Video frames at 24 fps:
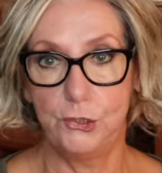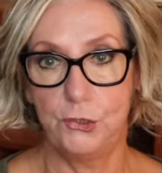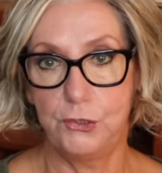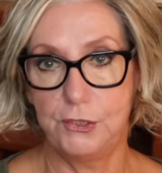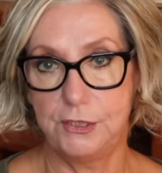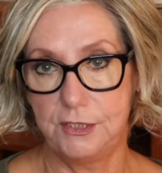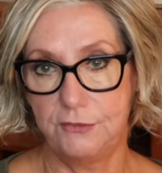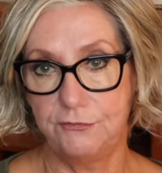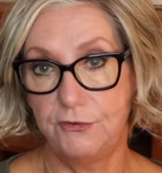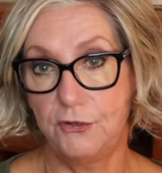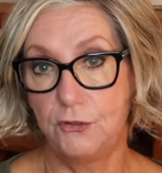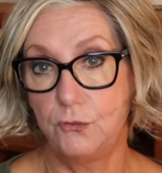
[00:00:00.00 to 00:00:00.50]
look
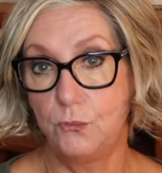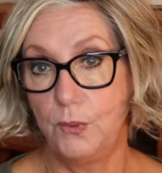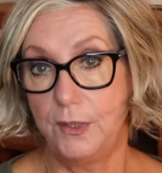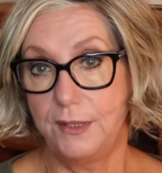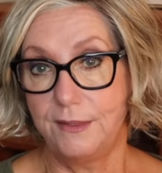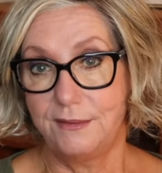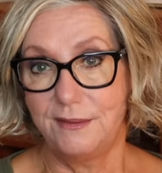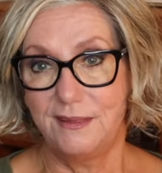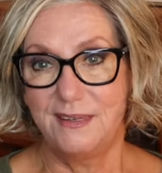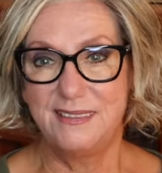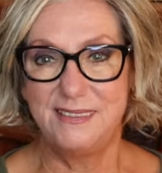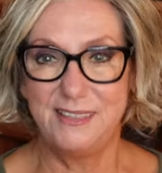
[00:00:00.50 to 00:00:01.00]
different
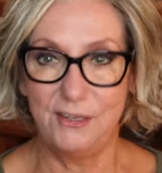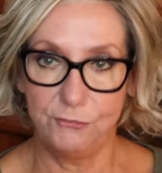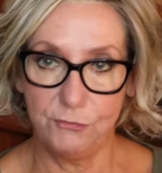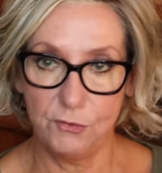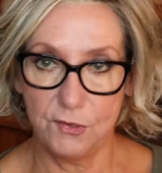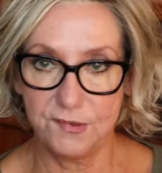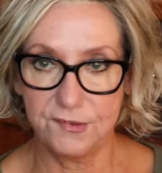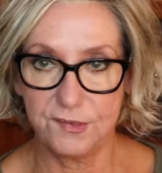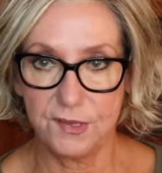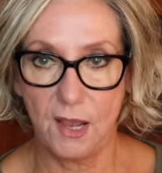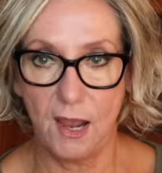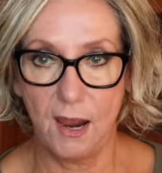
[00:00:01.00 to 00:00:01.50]
with
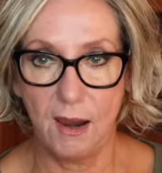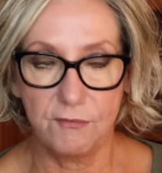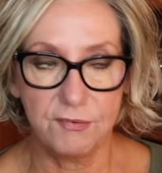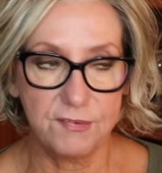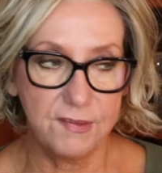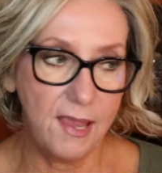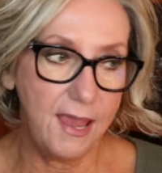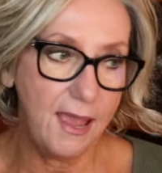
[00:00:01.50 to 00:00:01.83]
different scarves.